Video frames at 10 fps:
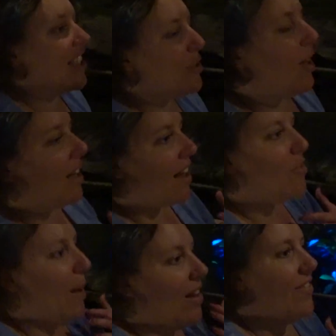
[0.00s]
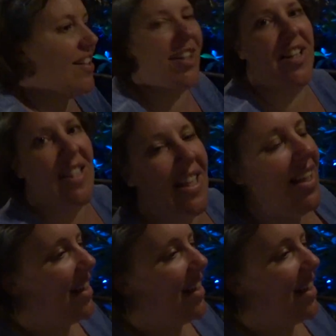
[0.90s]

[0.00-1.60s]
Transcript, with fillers: See, that's what I love about living near Disney.